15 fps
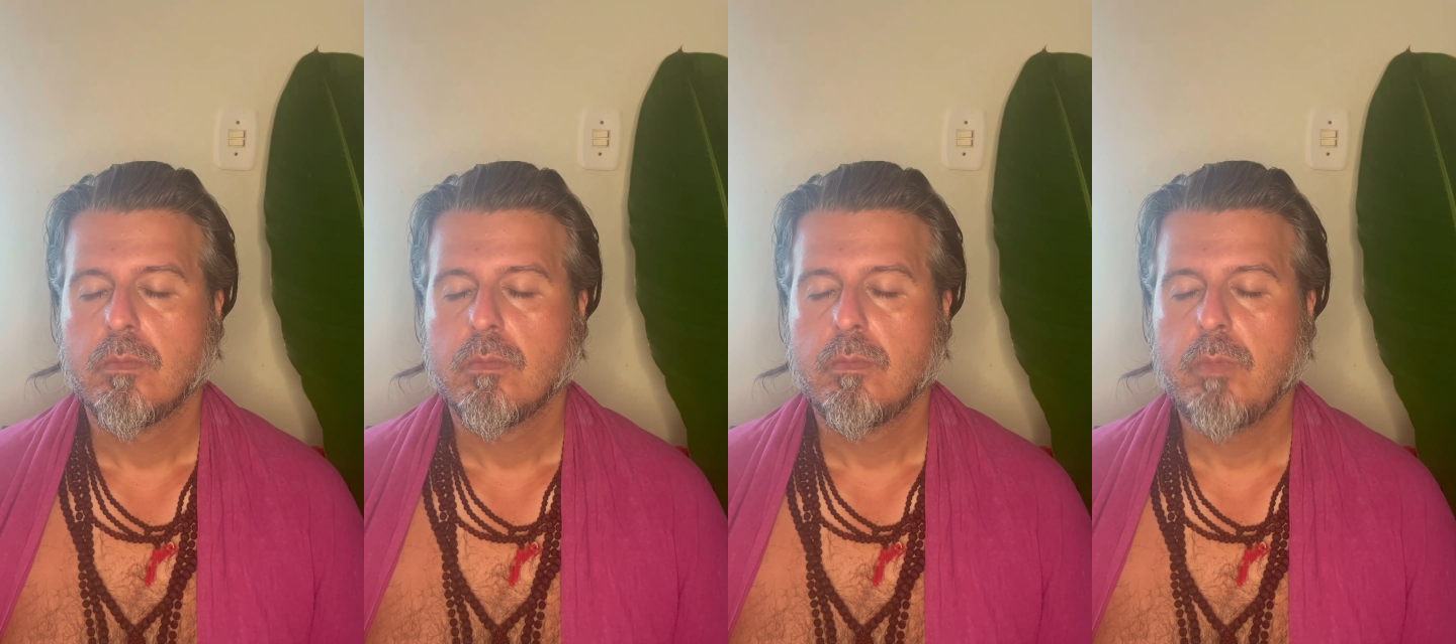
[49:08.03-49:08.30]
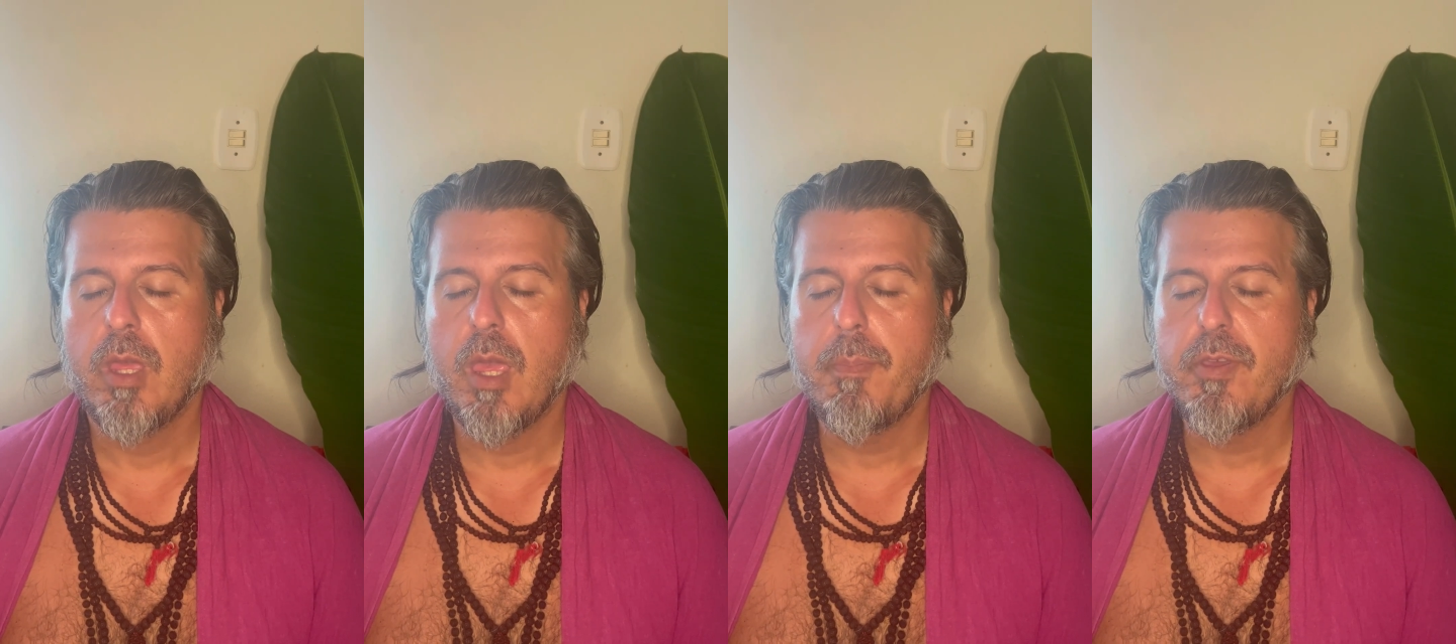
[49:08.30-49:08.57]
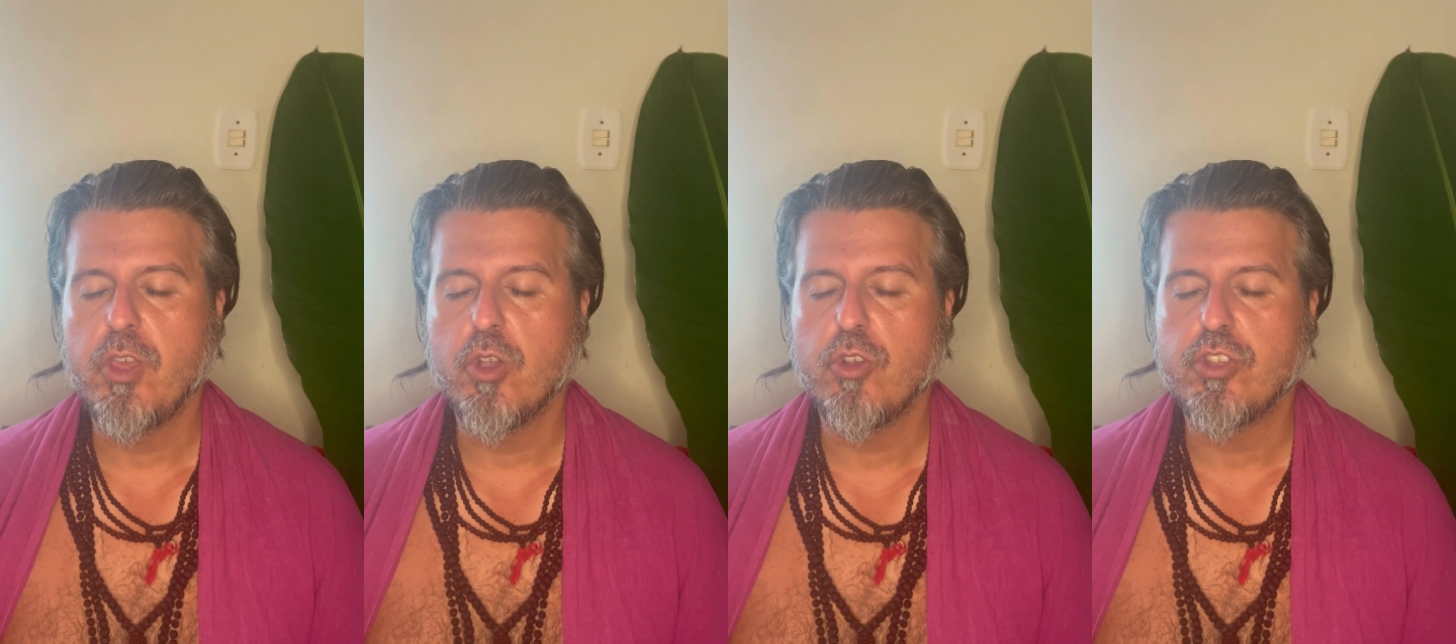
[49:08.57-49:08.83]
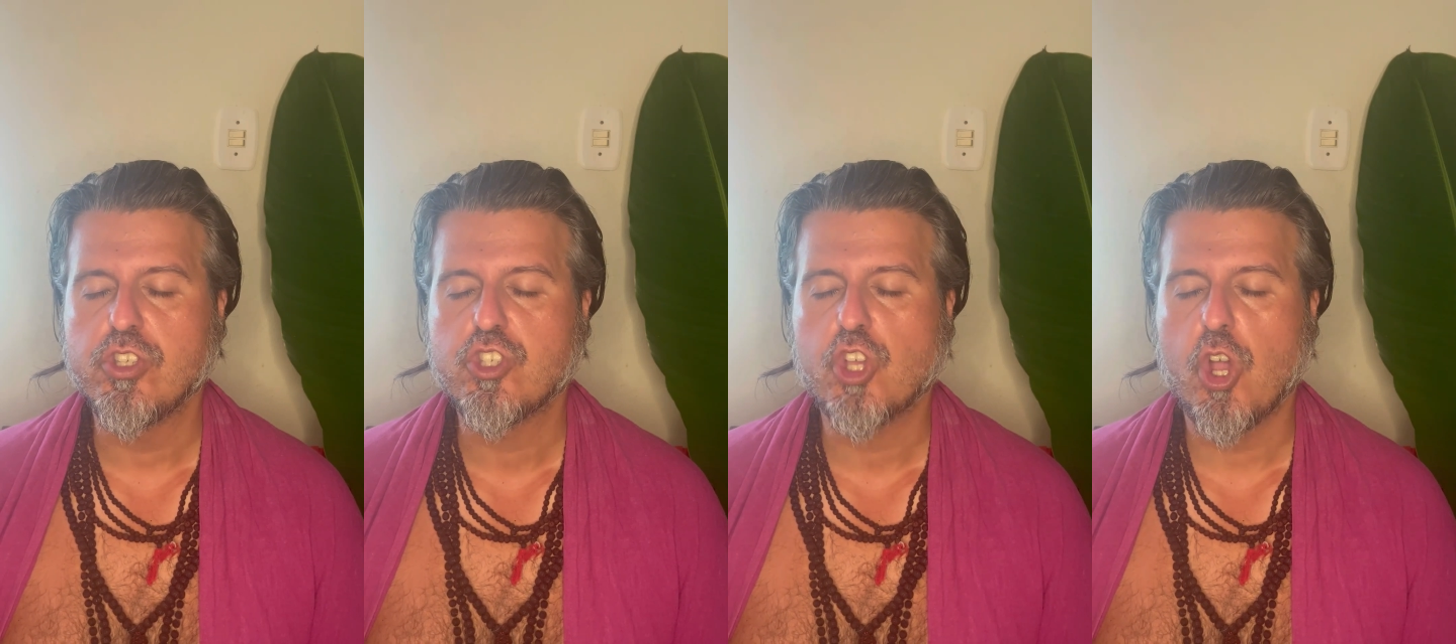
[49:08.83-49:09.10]
Maybe you
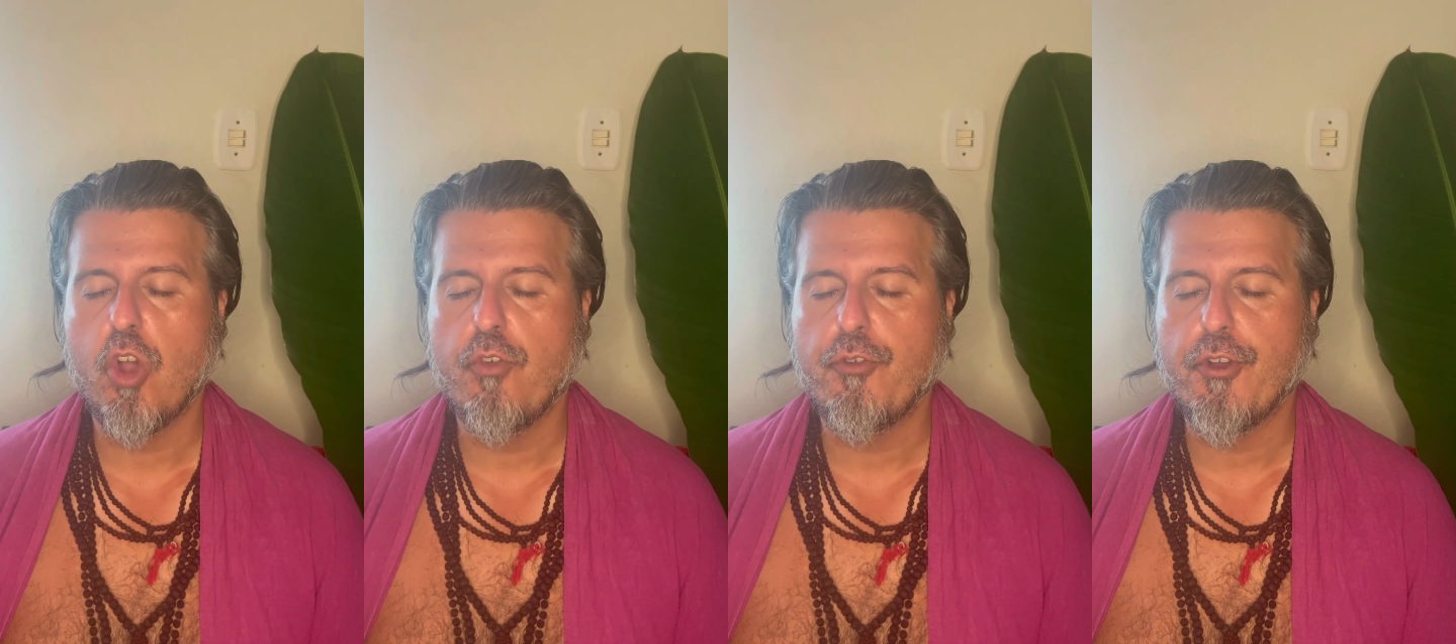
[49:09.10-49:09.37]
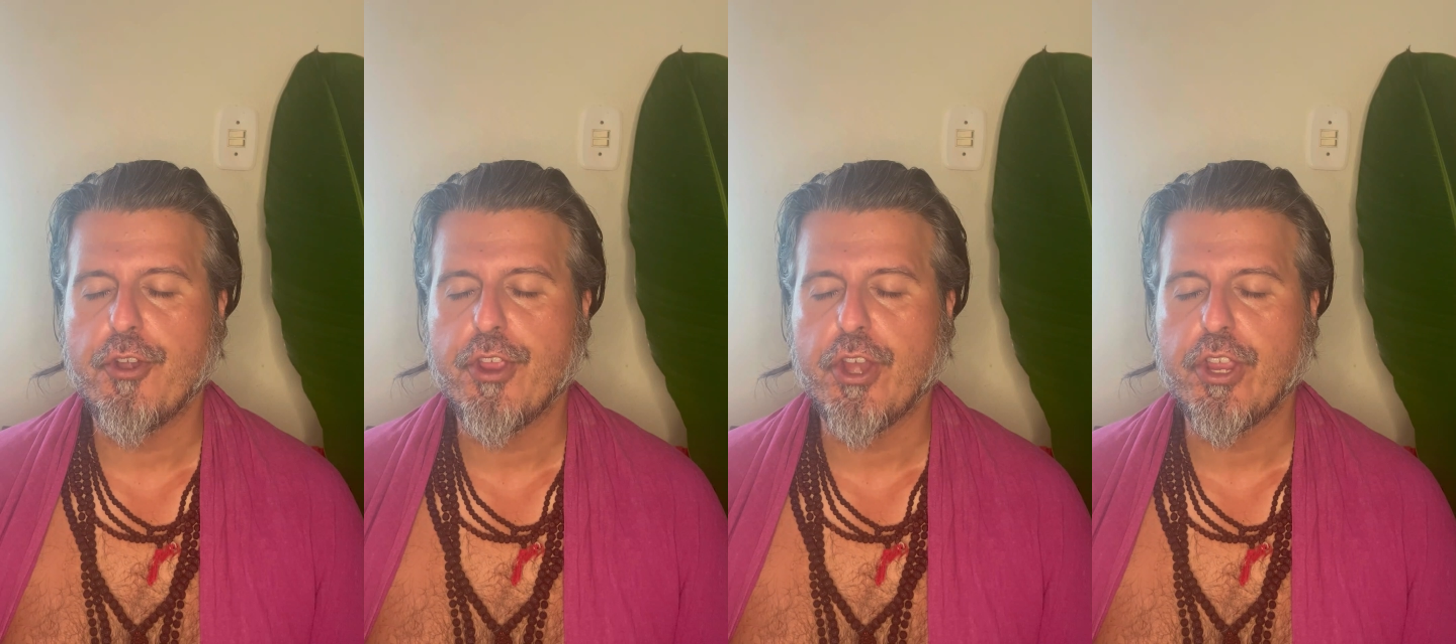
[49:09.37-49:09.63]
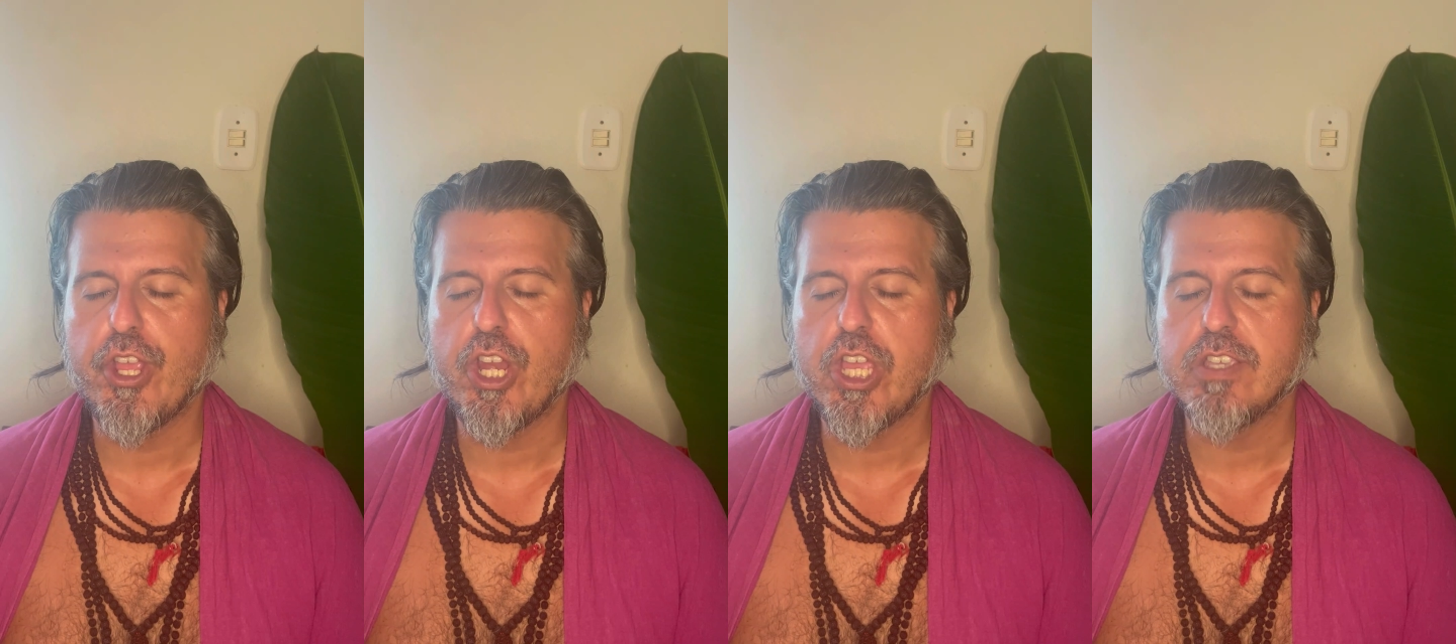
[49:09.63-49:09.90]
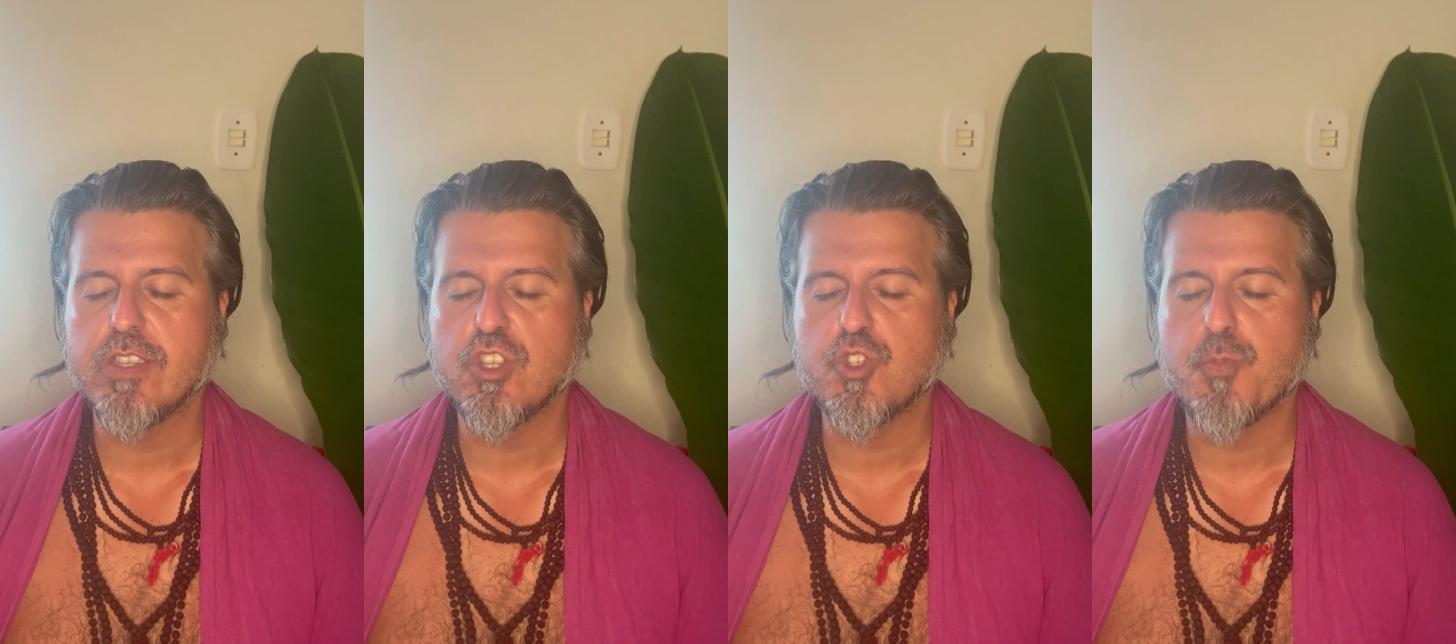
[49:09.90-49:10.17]
discover that it
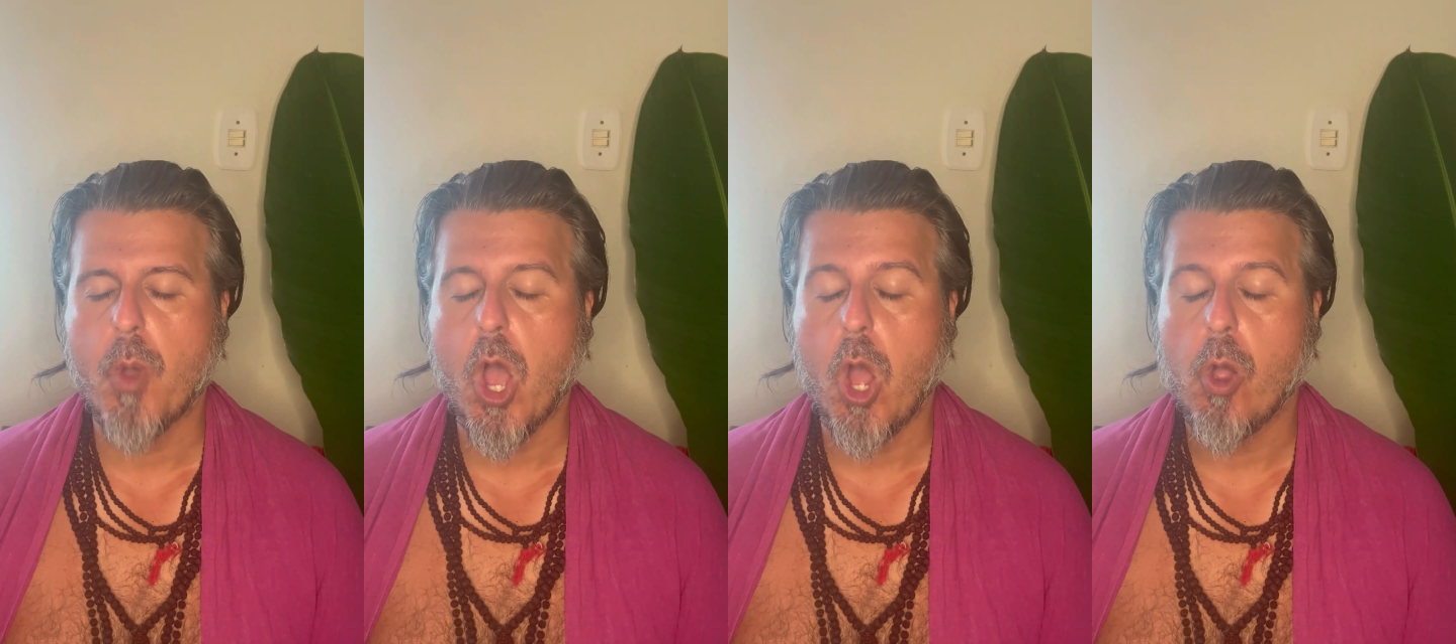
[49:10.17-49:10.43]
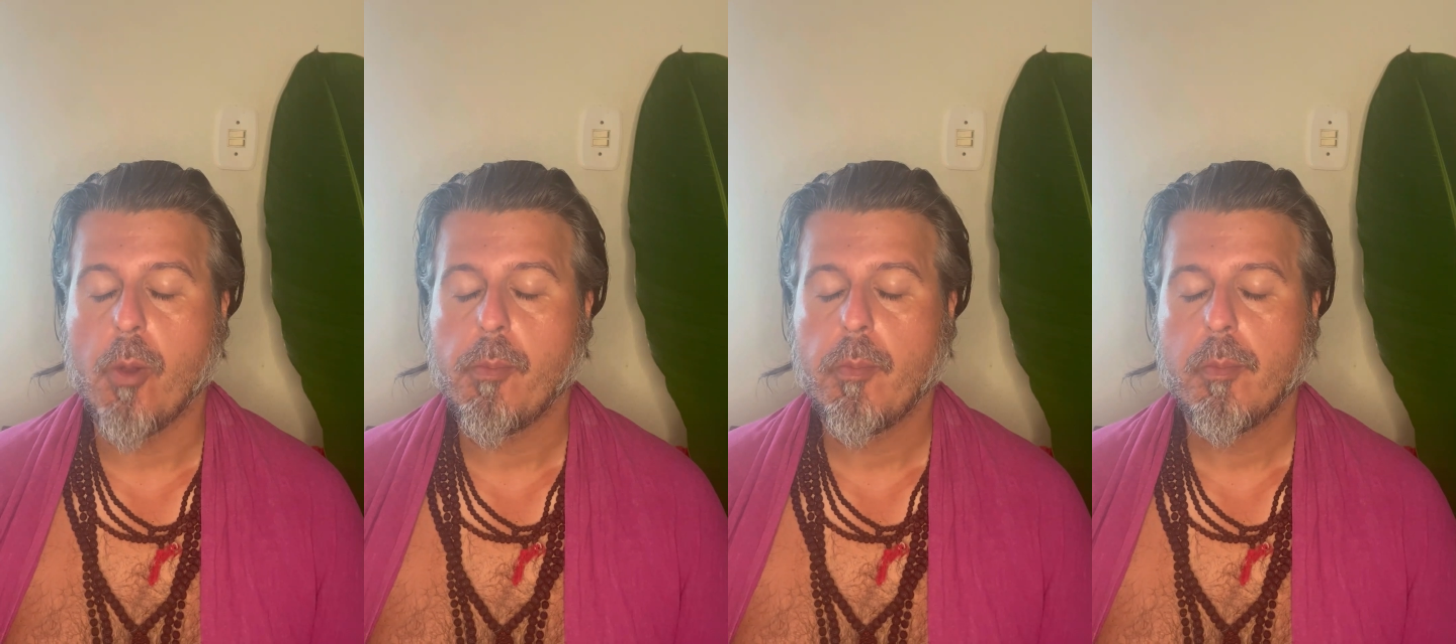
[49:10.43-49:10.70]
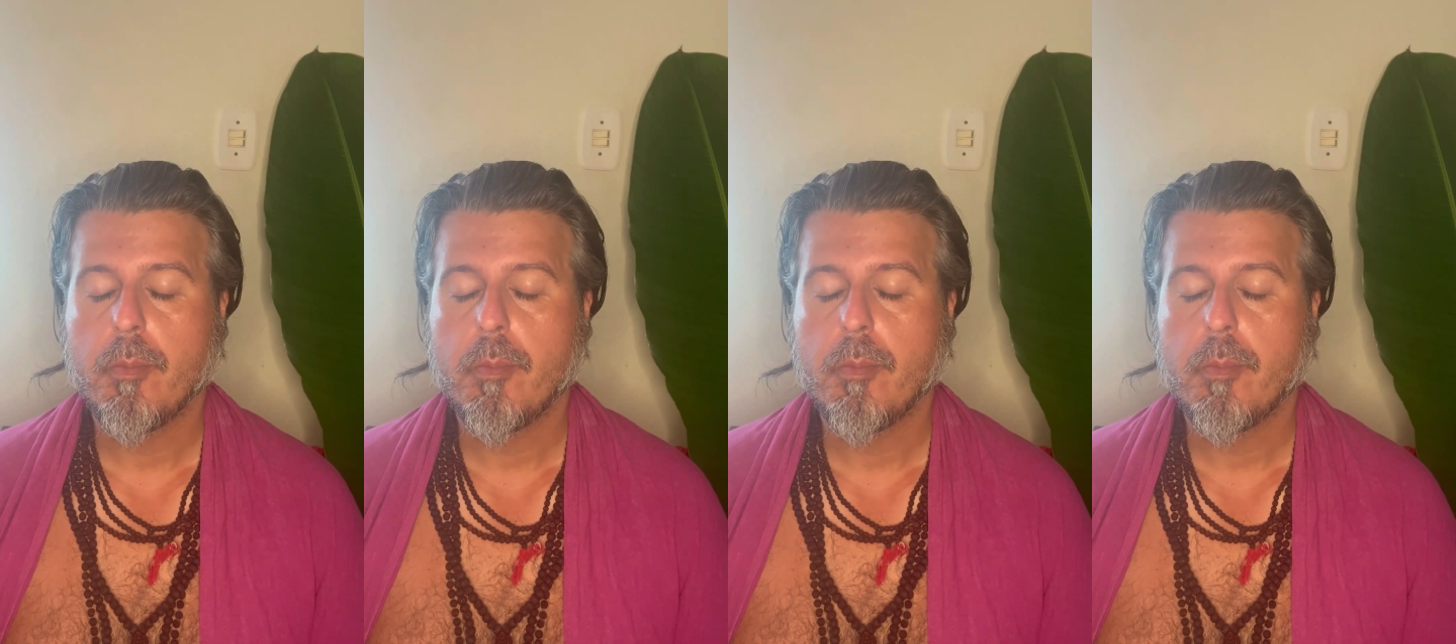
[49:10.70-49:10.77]
is small.